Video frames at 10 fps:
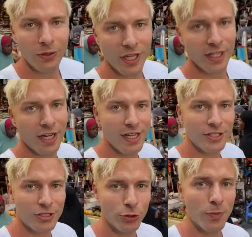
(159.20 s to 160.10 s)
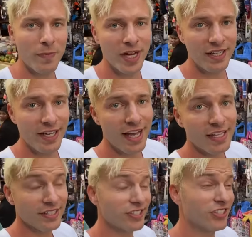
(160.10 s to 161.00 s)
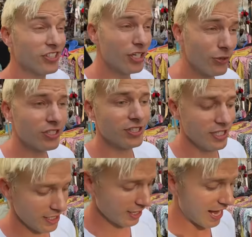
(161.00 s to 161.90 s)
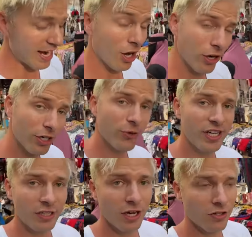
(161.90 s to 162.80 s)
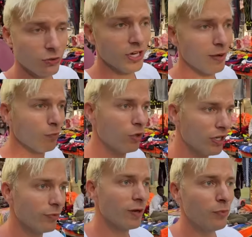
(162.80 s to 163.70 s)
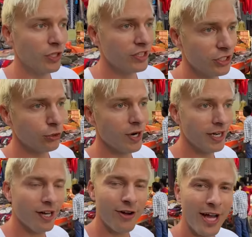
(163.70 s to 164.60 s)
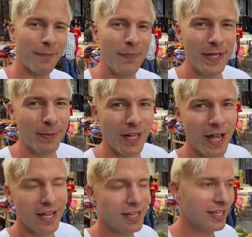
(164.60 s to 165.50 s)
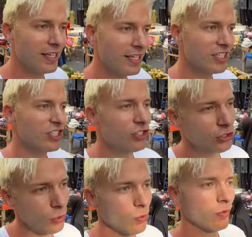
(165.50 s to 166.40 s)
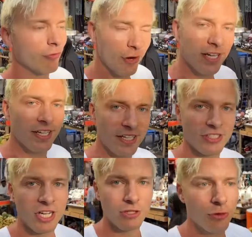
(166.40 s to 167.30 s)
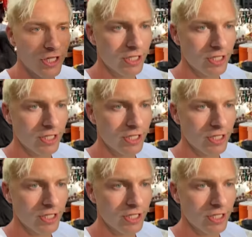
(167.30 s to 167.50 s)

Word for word: Okay, guys. Somalia is seriously an underrated country. I'm walking around Mogadishu right now, and people are so friendly in this country.